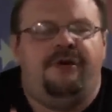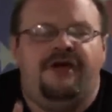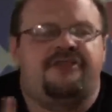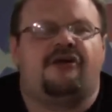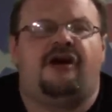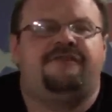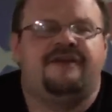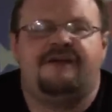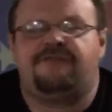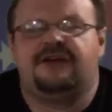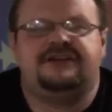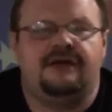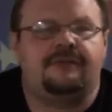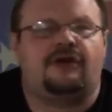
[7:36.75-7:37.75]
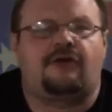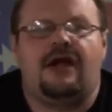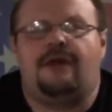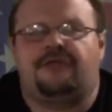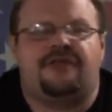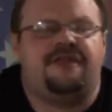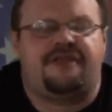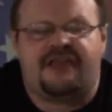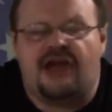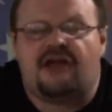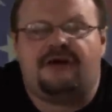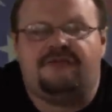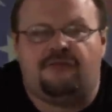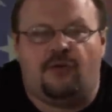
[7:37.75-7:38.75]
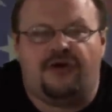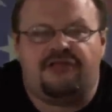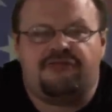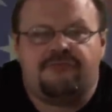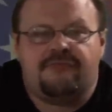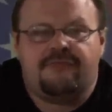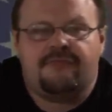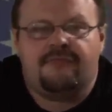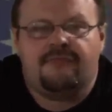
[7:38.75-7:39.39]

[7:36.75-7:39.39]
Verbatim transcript: piss off every Democrat within the sound of my voice.